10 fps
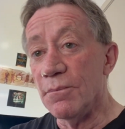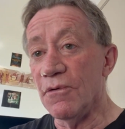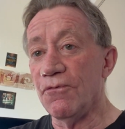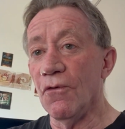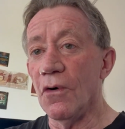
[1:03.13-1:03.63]

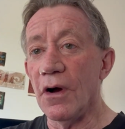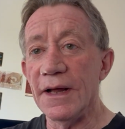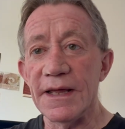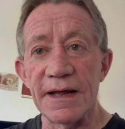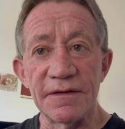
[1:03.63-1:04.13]
Before
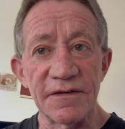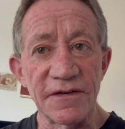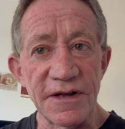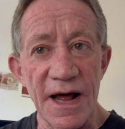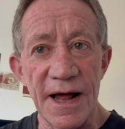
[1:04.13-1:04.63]
I get
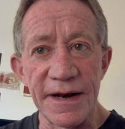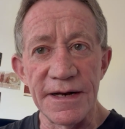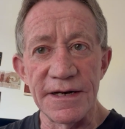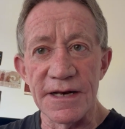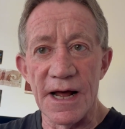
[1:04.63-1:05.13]

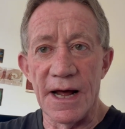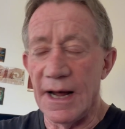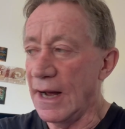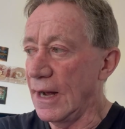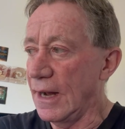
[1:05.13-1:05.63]
started,
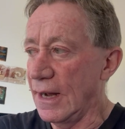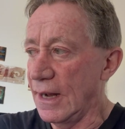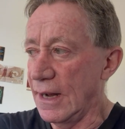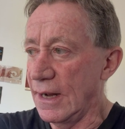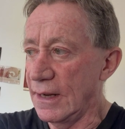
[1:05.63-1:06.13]

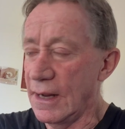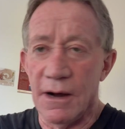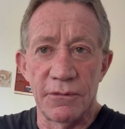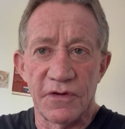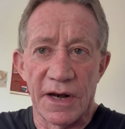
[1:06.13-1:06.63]
I
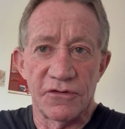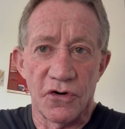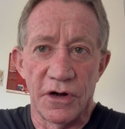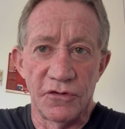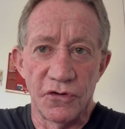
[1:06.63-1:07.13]
was going to
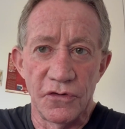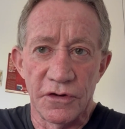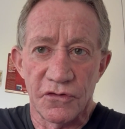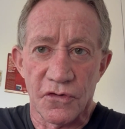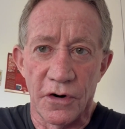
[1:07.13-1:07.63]
try and do
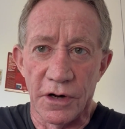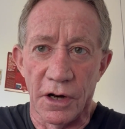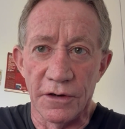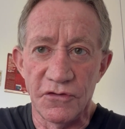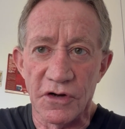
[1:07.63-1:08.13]
this
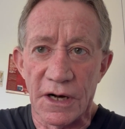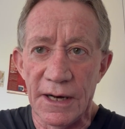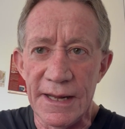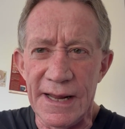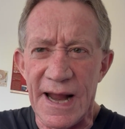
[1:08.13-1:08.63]

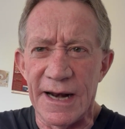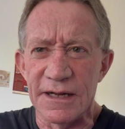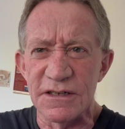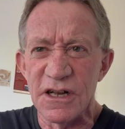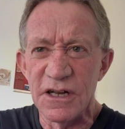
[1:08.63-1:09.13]
chronologically, and it